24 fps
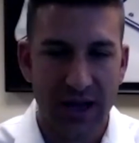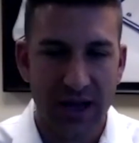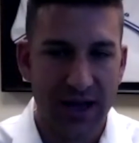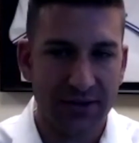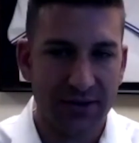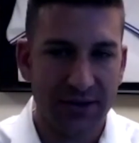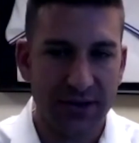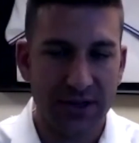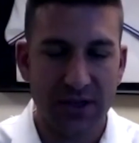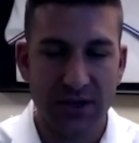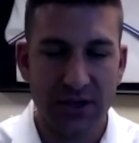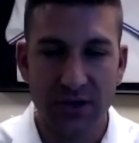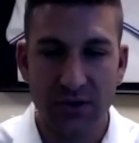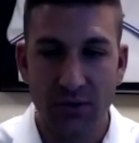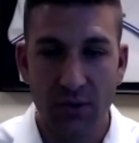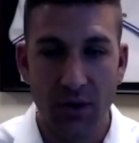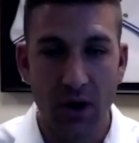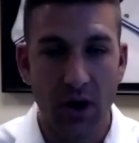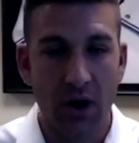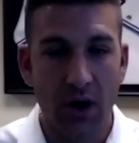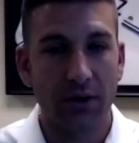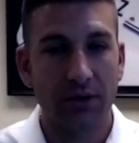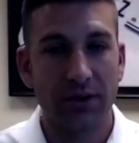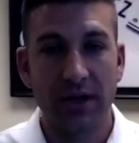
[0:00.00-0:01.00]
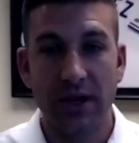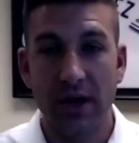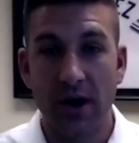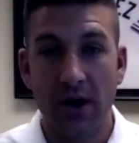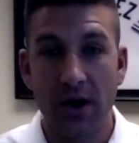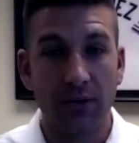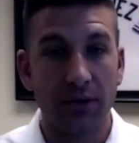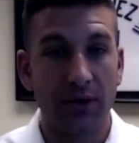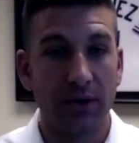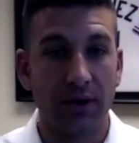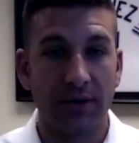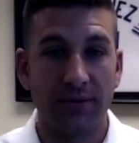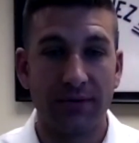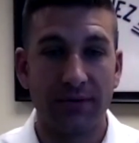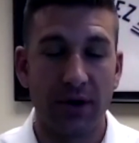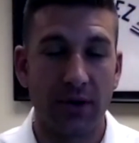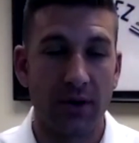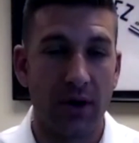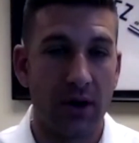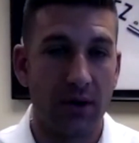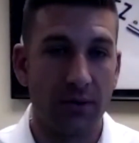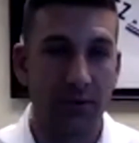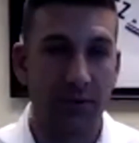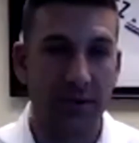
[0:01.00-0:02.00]
athlete, you are the owner of
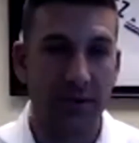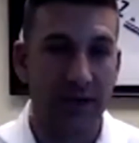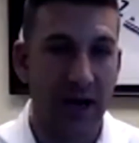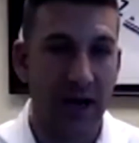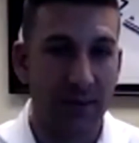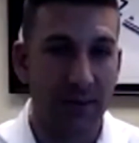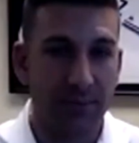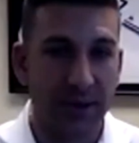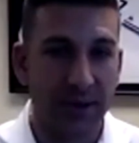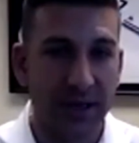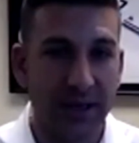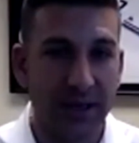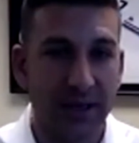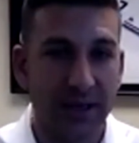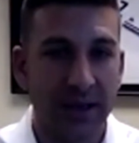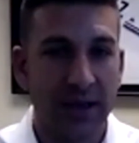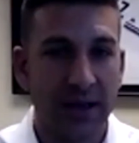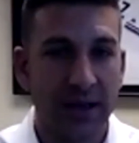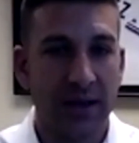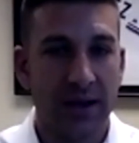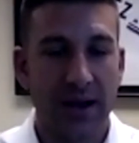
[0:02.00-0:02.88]
your own company.